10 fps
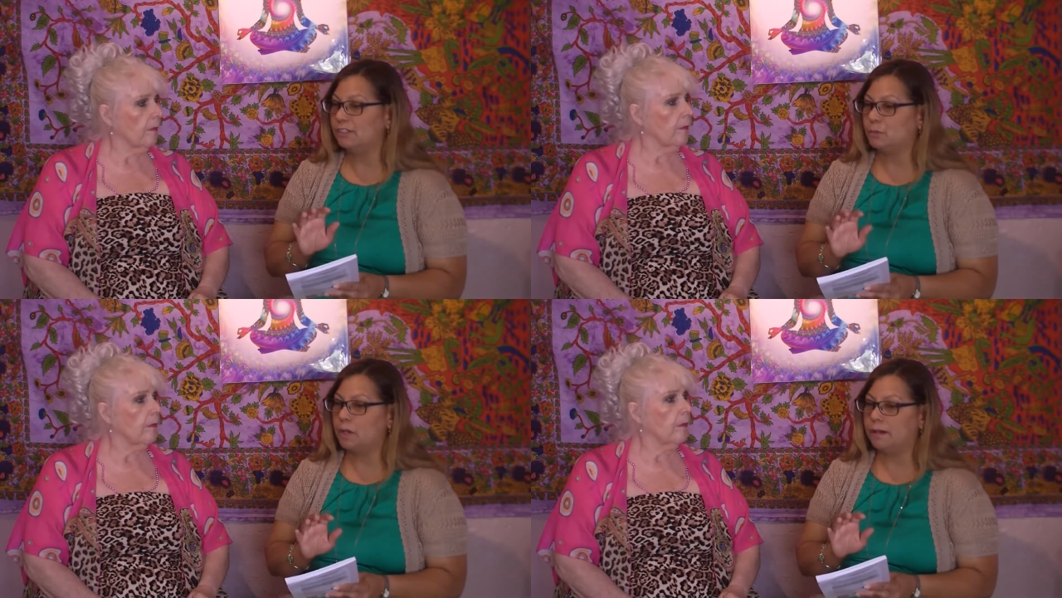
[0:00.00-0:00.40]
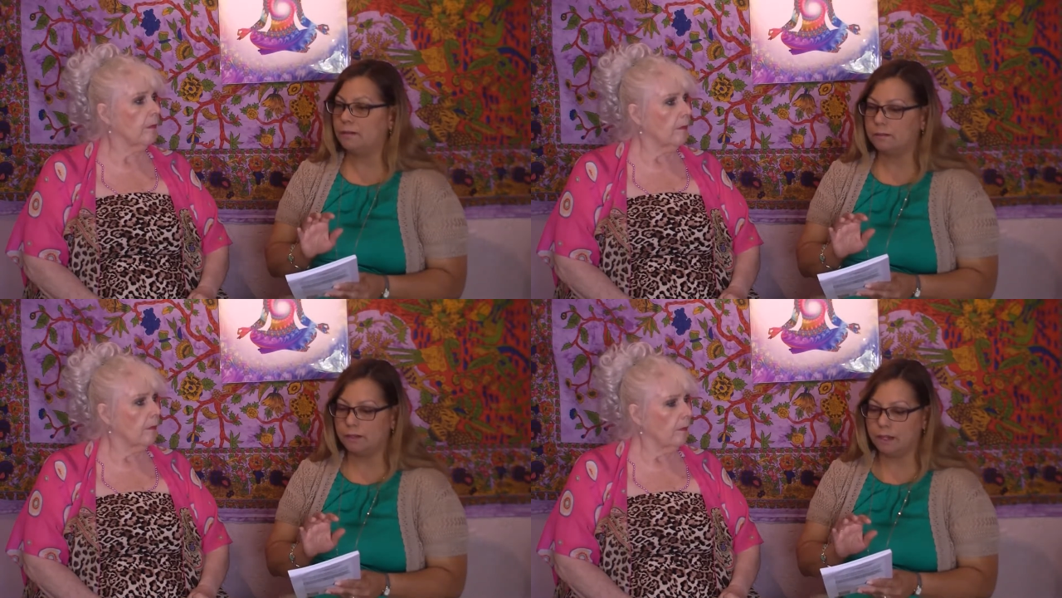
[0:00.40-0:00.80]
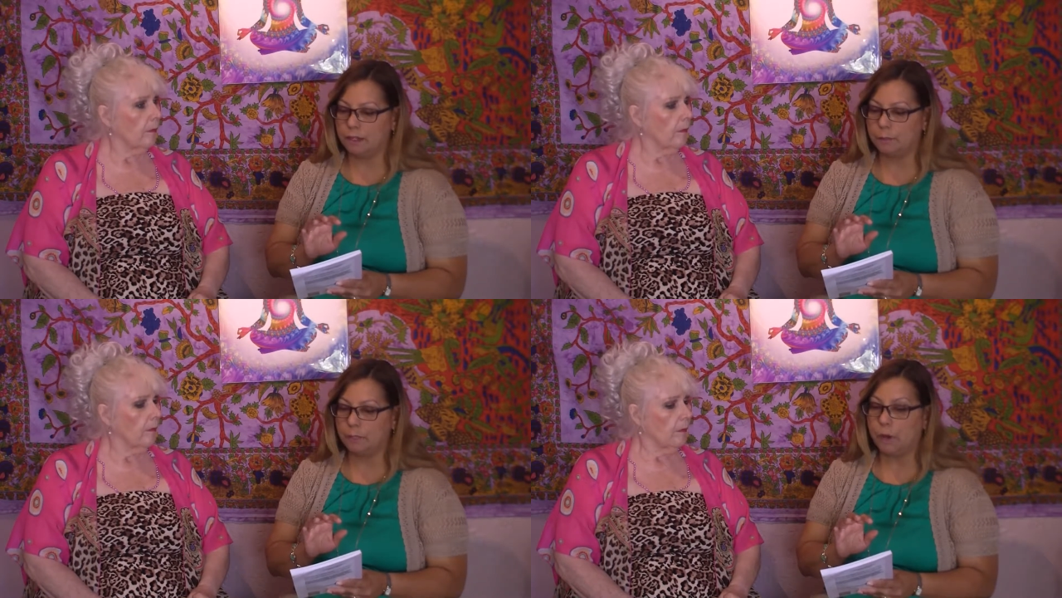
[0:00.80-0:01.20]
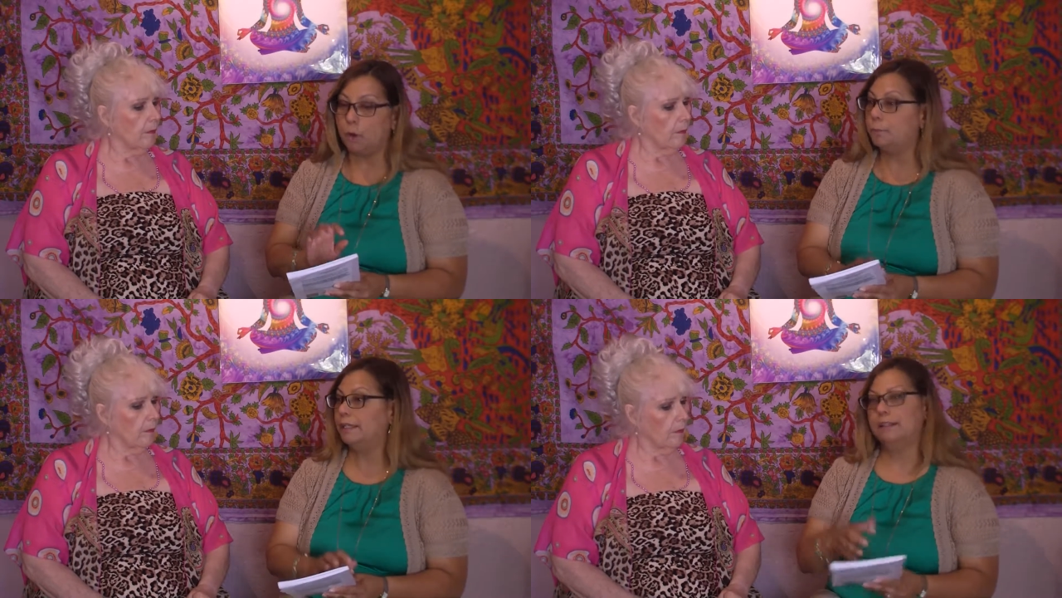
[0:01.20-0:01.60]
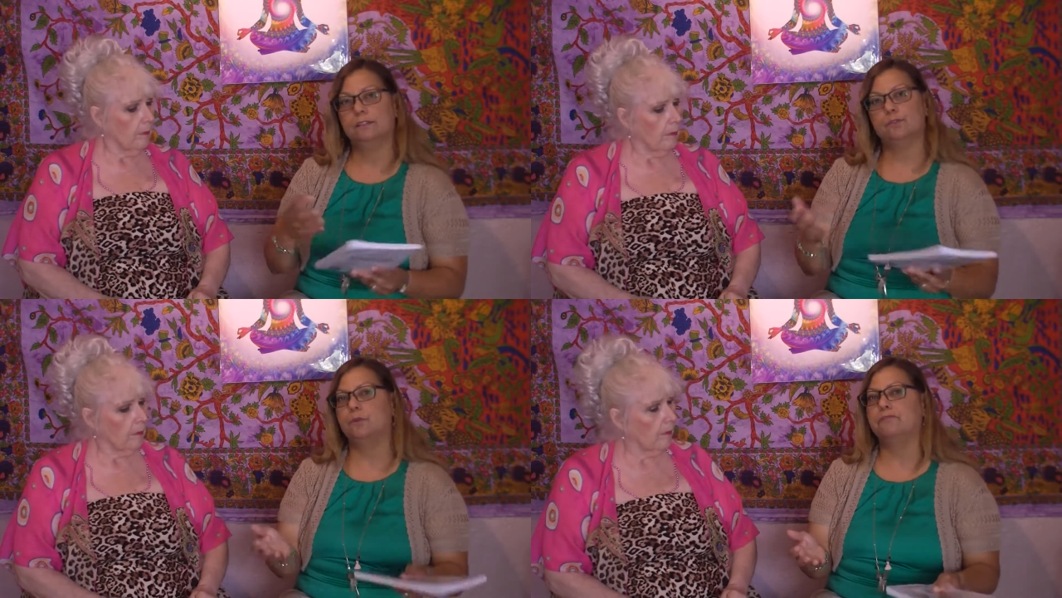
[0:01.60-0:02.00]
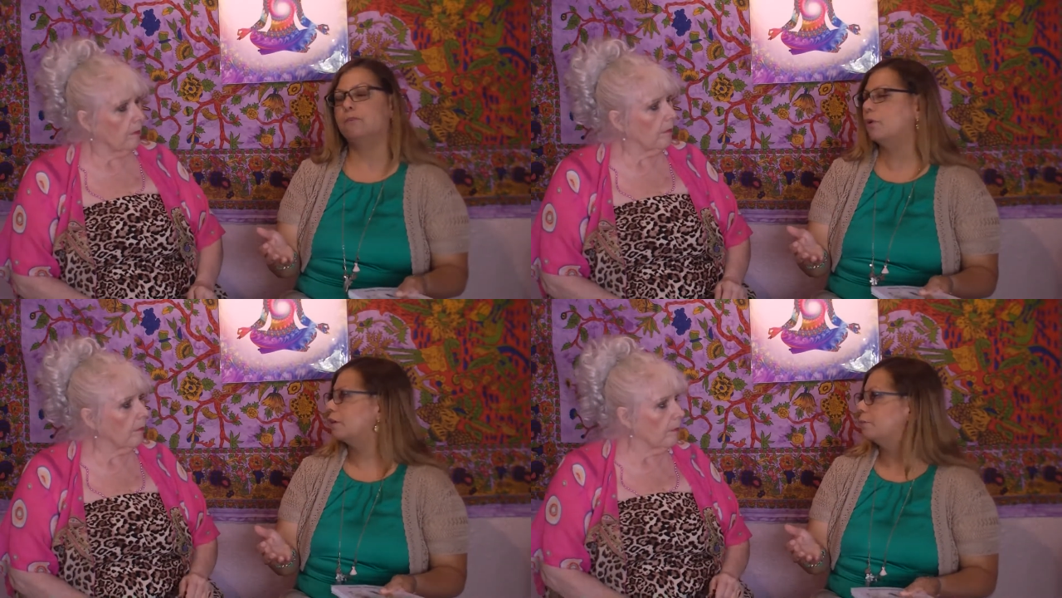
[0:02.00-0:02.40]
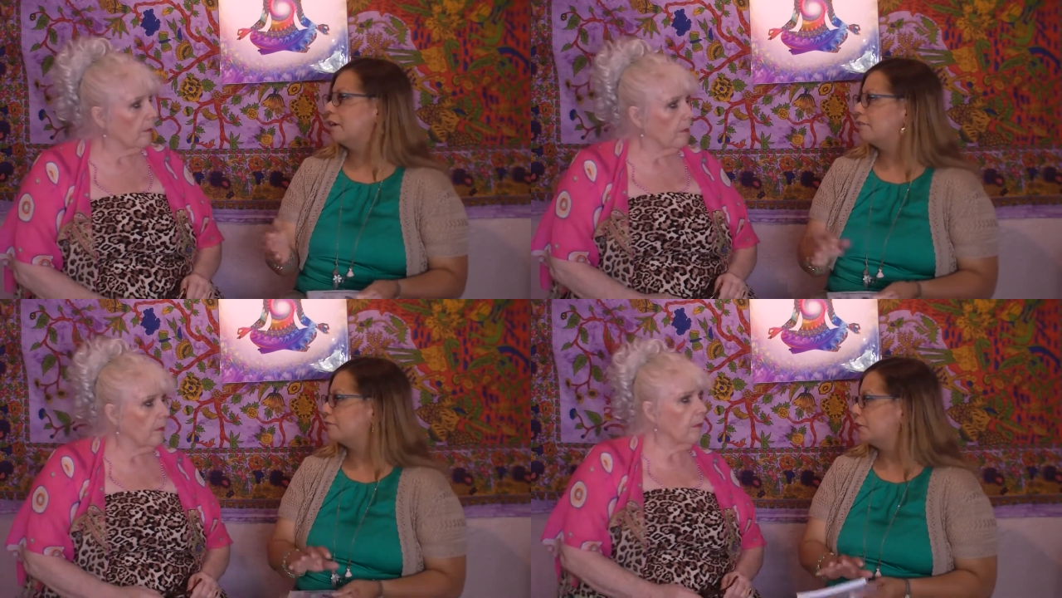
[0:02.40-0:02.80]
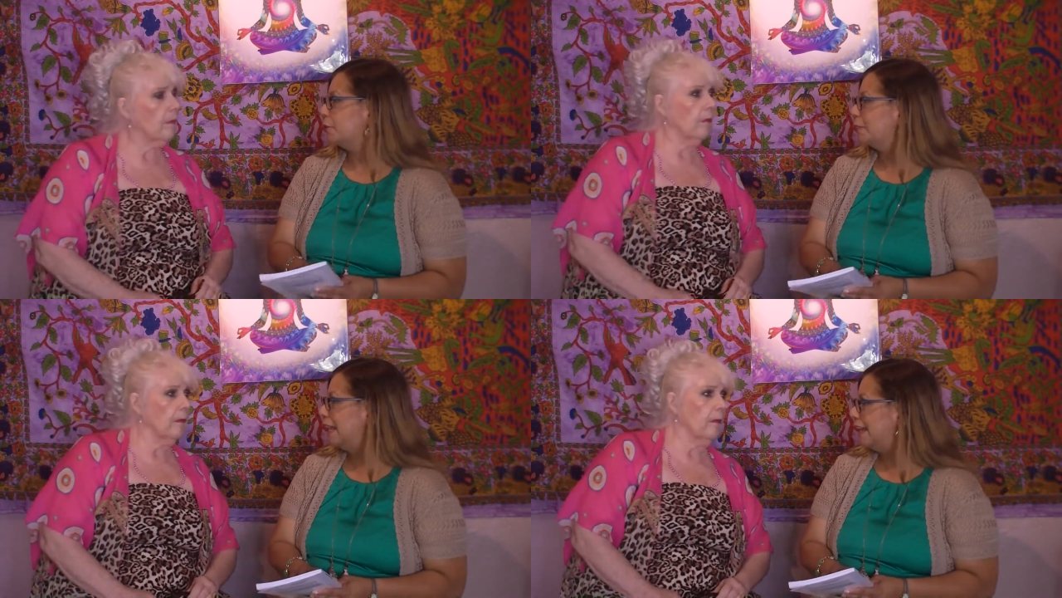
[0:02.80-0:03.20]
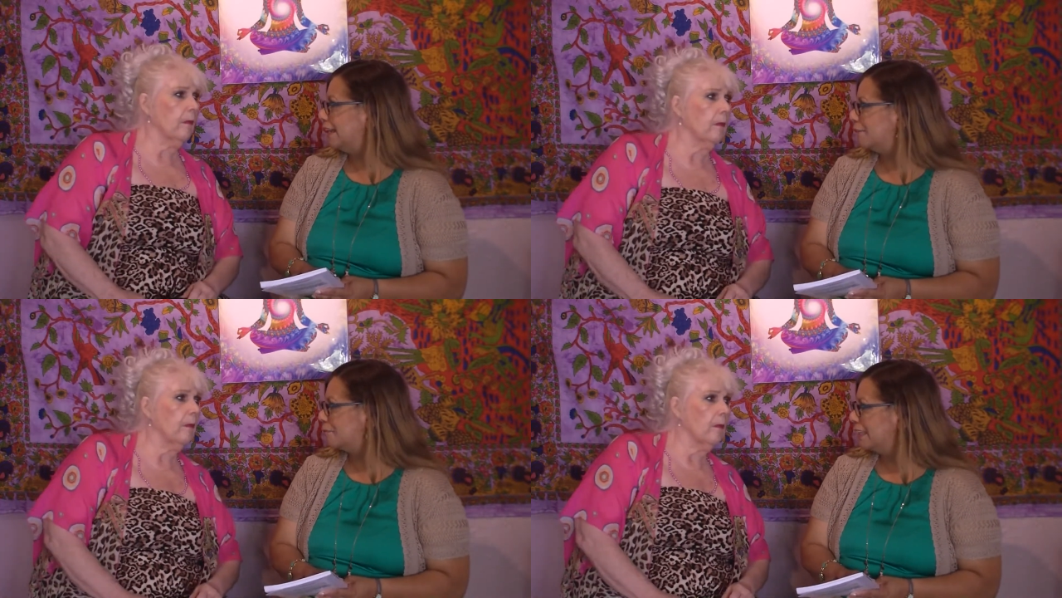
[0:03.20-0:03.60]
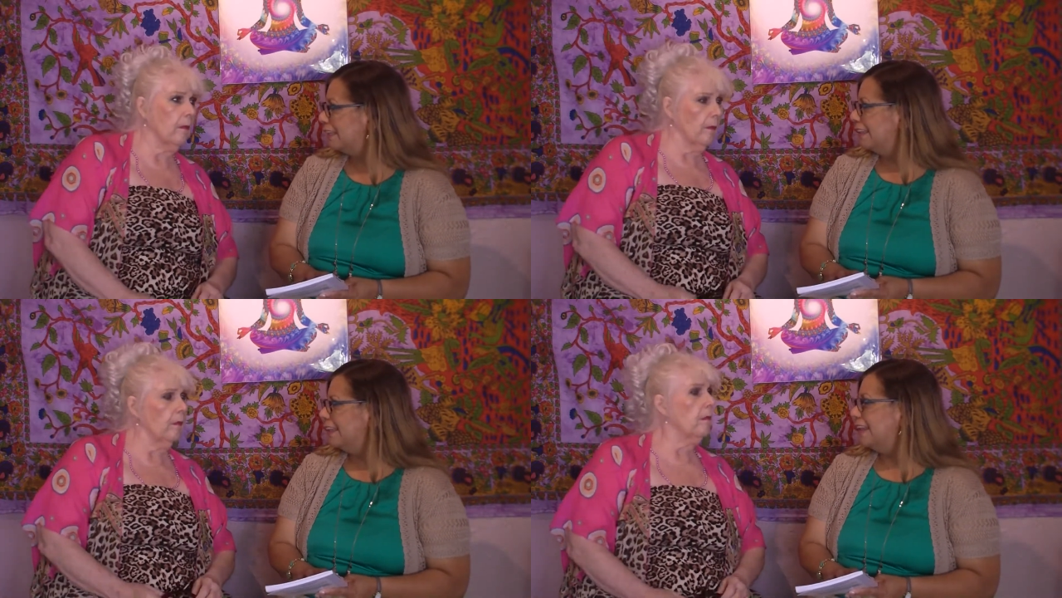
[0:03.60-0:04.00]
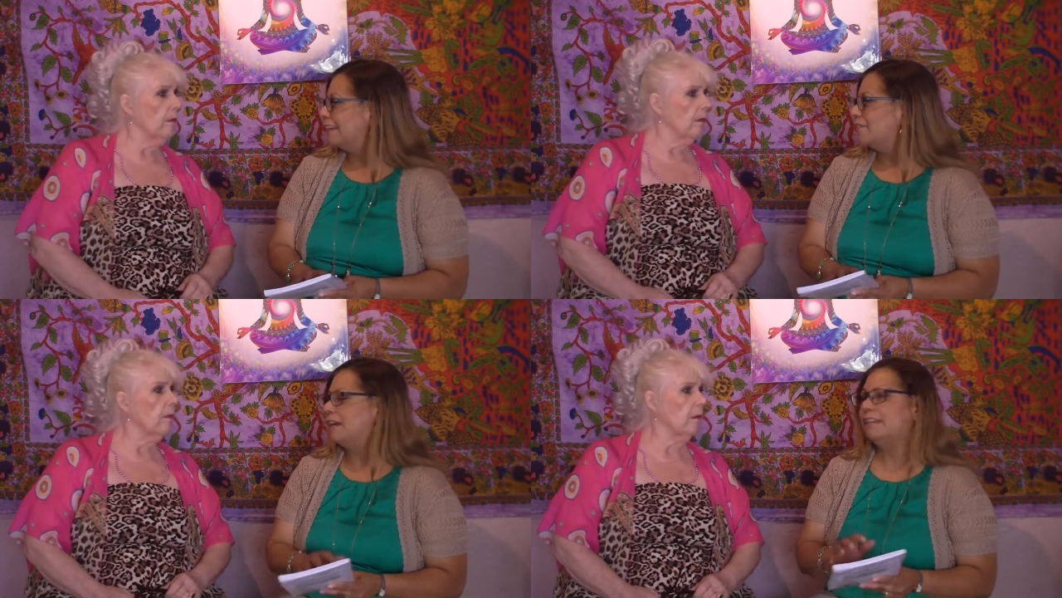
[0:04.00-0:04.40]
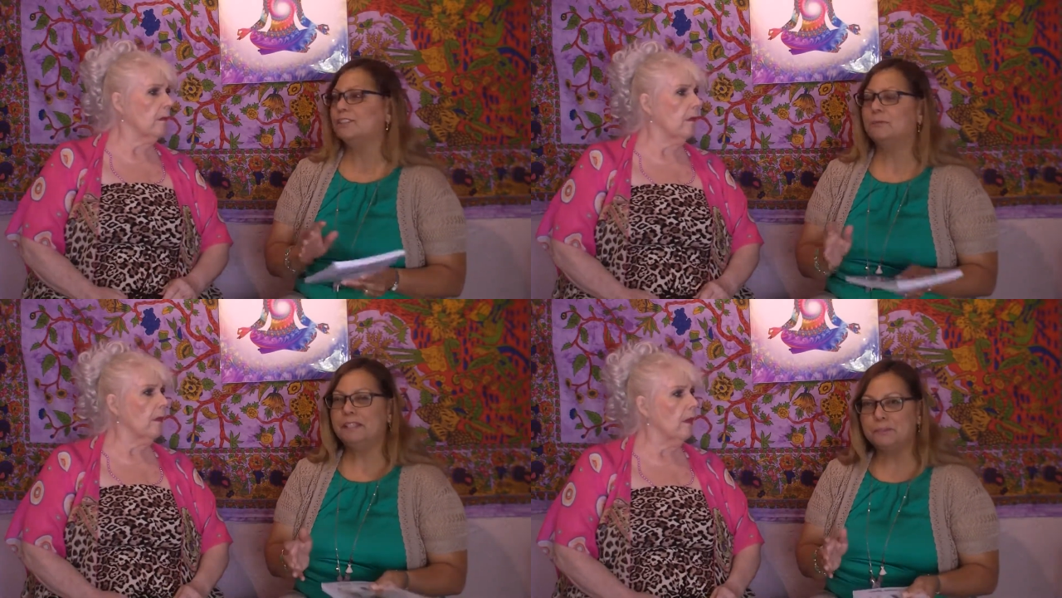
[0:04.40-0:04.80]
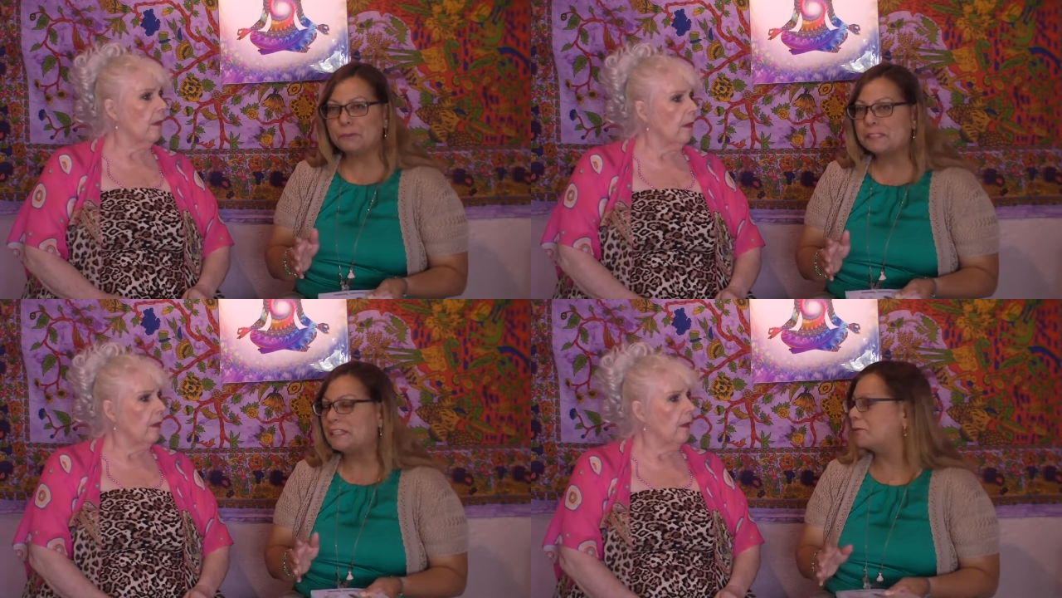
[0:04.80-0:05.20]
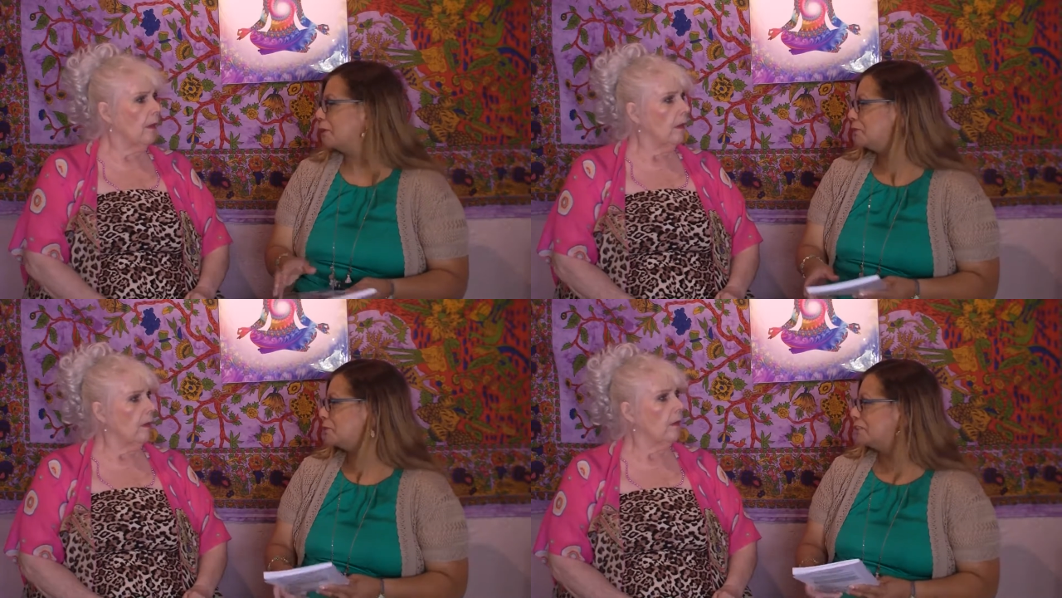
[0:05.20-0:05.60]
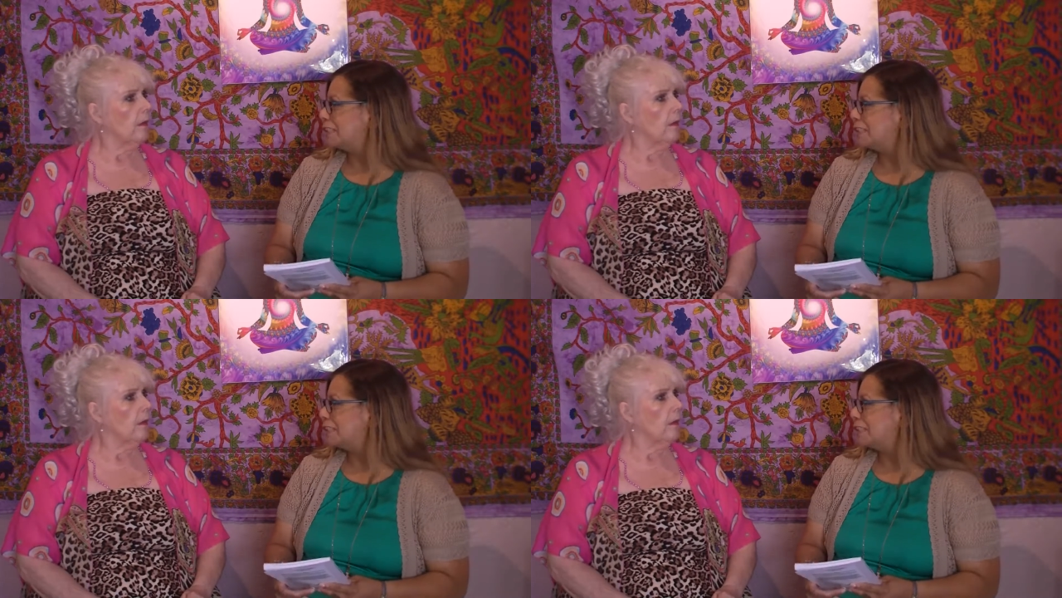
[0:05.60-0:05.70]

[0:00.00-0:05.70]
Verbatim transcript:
Speaker 1: as well um, opening it to a forum of Q and A some interesting questions